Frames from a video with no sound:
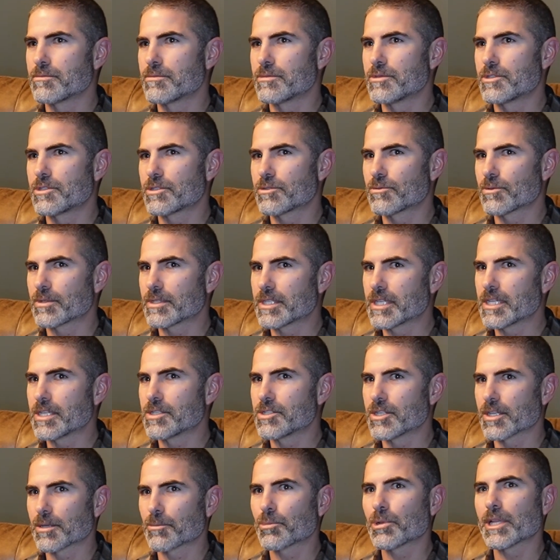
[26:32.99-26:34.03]

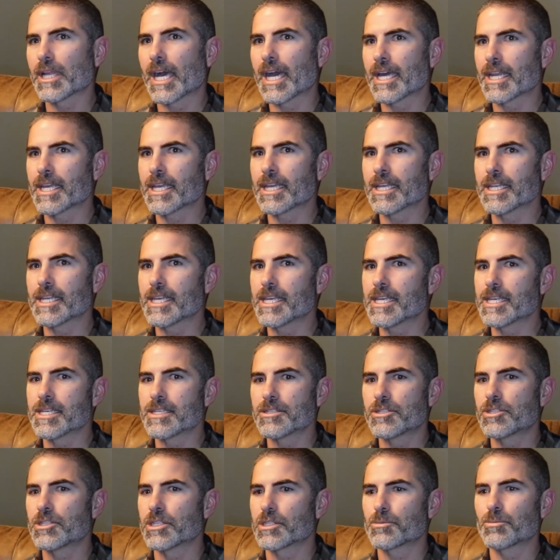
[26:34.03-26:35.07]
strategic planning,
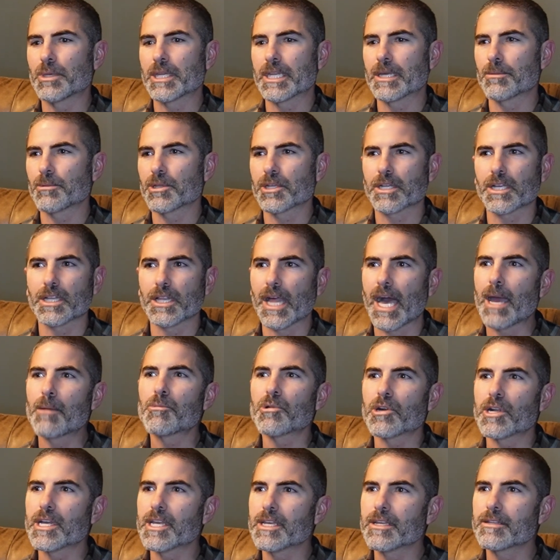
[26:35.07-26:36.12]
is just being able to
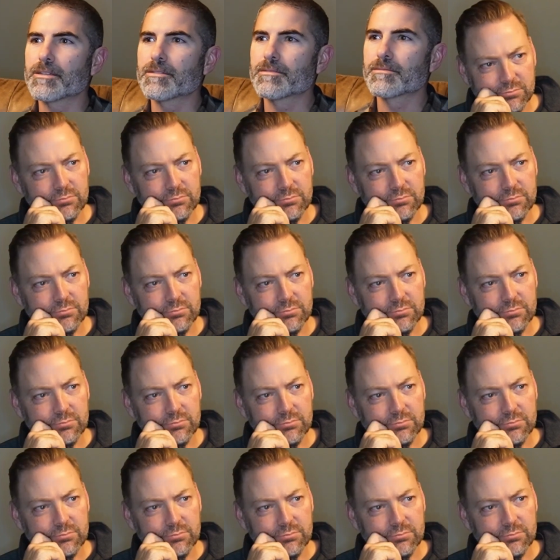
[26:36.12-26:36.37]
collaborate.